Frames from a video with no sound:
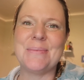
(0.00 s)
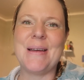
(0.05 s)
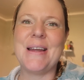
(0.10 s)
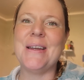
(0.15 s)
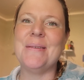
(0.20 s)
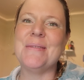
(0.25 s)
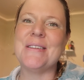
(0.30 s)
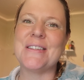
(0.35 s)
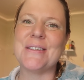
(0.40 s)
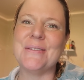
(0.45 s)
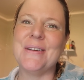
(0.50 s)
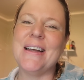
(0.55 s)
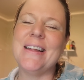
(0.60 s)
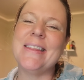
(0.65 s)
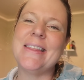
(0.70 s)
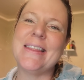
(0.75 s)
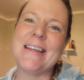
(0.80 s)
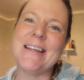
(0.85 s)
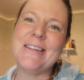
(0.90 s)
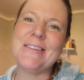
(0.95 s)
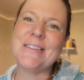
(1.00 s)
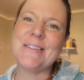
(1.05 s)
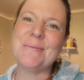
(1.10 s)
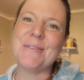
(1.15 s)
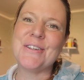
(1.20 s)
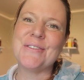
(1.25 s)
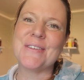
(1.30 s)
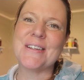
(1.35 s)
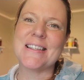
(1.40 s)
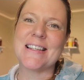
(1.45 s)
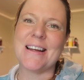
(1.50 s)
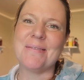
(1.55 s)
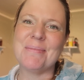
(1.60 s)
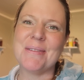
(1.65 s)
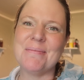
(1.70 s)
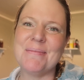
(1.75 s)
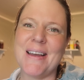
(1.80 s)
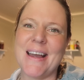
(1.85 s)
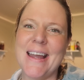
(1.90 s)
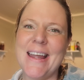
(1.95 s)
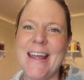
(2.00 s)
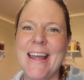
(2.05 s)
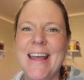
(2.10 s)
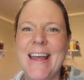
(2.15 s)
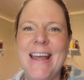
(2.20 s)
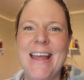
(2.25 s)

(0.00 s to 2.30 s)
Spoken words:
My name is Noelle. Thank you so much for stopping by.